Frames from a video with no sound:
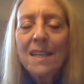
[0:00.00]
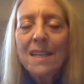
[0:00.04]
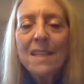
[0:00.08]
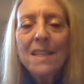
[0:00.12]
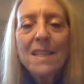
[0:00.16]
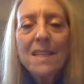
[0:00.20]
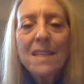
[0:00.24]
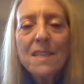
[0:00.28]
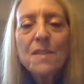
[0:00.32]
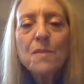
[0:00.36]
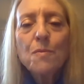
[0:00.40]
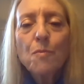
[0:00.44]

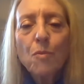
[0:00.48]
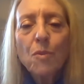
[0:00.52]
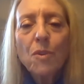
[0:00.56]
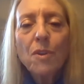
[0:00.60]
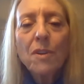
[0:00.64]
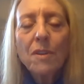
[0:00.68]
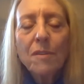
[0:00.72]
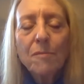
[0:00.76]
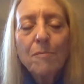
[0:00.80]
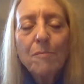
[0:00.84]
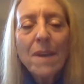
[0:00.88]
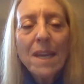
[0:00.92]
This
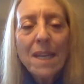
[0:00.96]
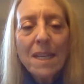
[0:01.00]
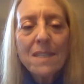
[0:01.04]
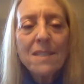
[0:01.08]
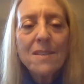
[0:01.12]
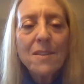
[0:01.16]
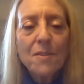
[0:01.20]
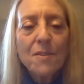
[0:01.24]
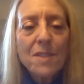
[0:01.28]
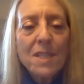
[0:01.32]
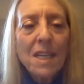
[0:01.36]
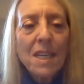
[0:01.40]
work makes
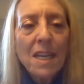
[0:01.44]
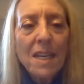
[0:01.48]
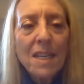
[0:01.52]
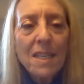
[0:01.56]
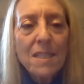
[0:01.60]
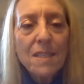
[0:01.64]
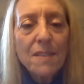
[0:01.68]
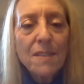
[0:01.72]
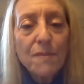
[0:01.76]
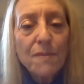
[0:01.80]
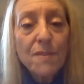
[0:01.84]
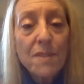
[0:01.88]
those
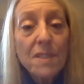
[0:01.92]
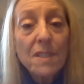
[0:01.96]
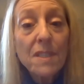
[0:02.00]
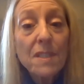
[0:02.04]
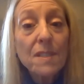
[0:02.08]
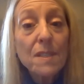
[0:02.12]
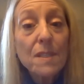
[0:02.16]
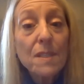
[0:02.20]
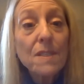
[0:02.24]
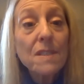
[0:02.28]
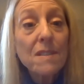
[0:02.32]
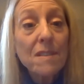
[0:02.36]
kinds of
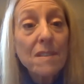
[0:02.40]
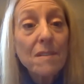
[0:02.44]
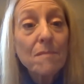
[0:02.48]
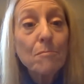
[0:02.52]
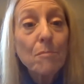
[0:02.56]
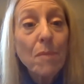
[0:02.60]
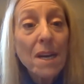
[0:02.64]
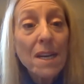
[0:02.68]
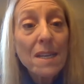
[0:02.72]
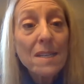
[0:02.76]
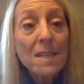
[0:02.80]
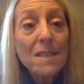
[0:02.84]
results
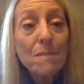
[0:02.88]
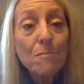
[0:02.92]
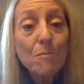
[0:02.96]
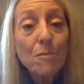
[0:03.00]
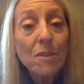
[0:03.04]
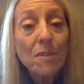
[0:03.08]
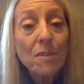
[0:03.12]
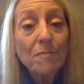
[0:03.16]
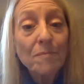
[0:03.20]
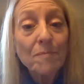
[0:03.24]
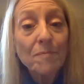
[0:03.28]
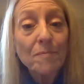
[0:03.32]

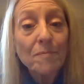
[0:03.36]
possible.